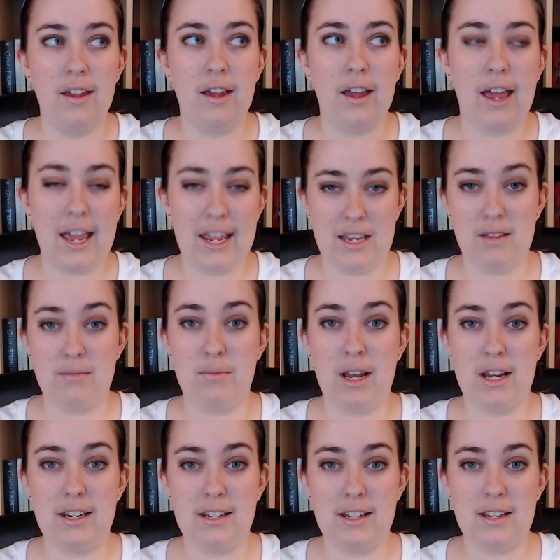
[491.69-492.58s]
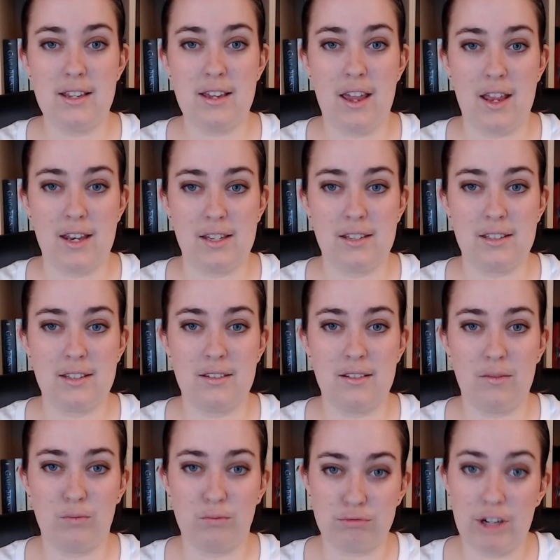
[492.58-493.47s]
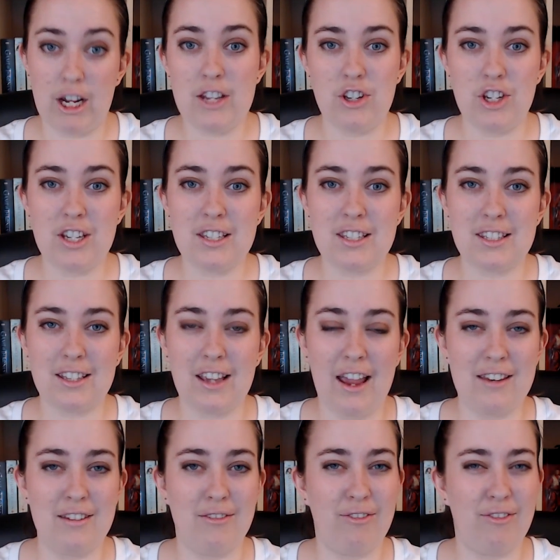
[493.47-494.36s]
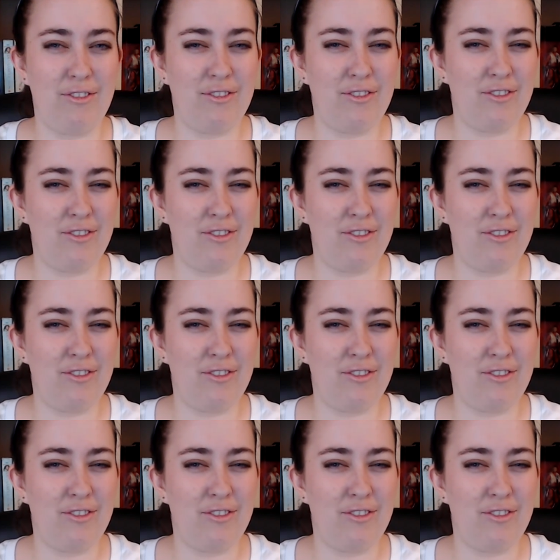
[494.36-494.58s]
high and mighty and righteous kind of